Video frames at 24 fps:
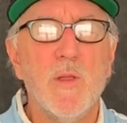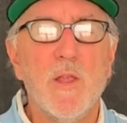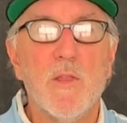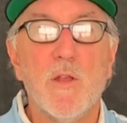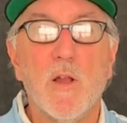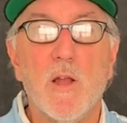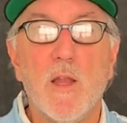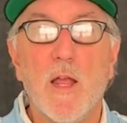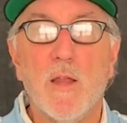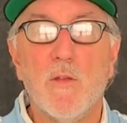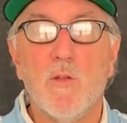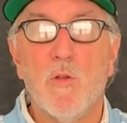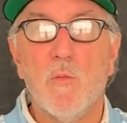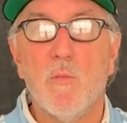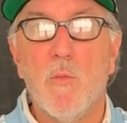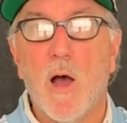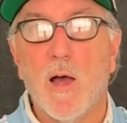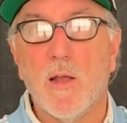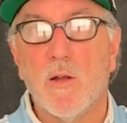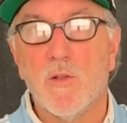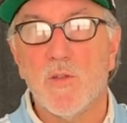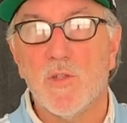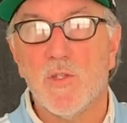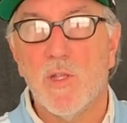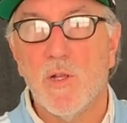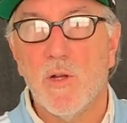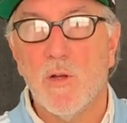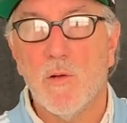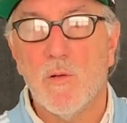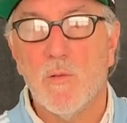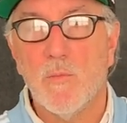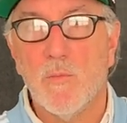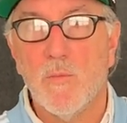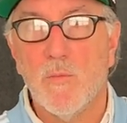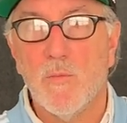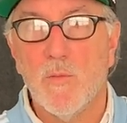me, they're not new models.
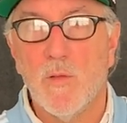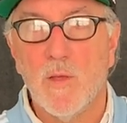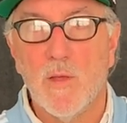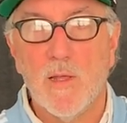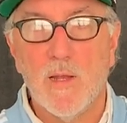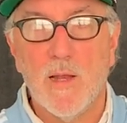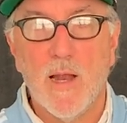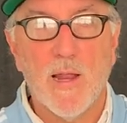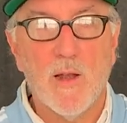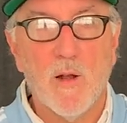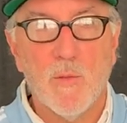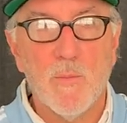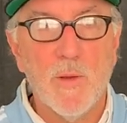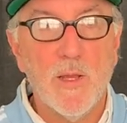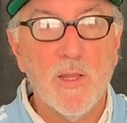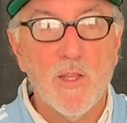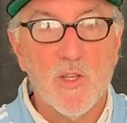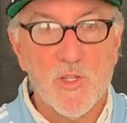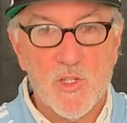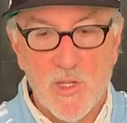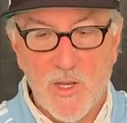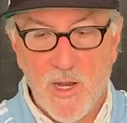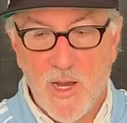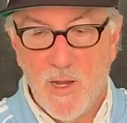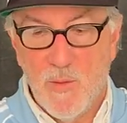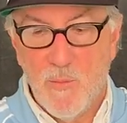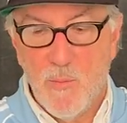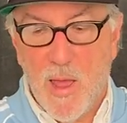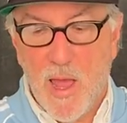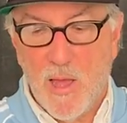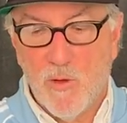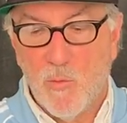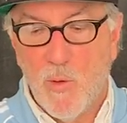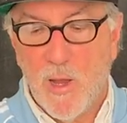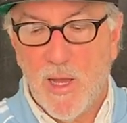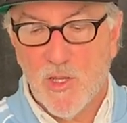And I don't mean this in any
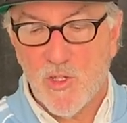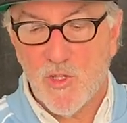bad way.